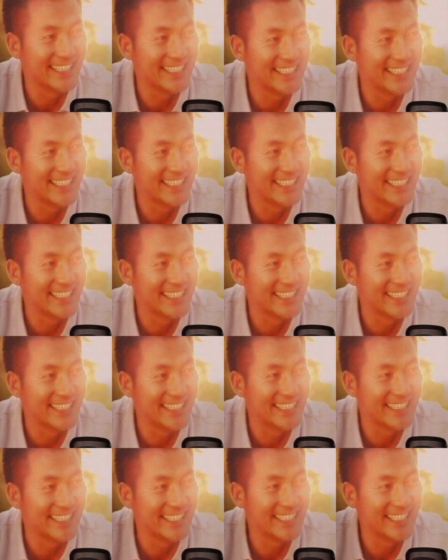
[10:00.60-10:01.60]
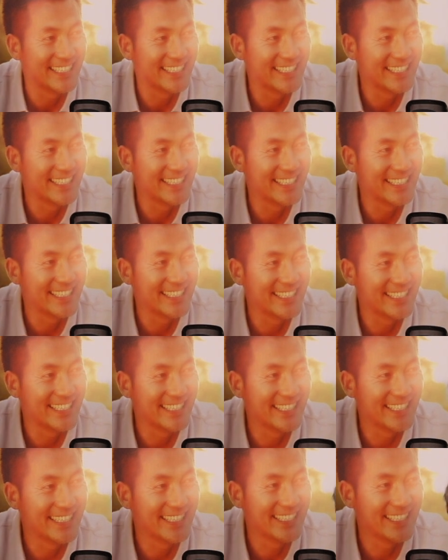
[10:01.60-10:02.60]

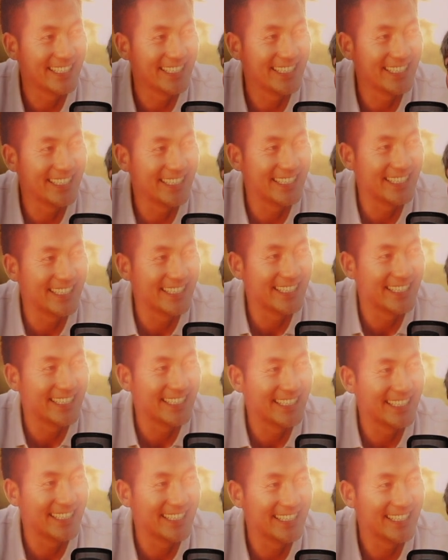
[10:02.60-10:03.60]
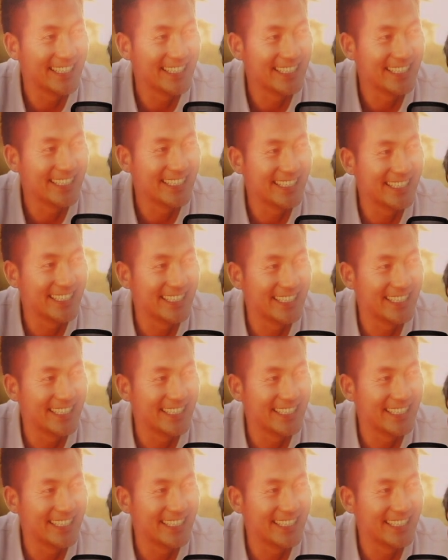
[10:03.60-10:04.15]
No words are spoken by the person on screen.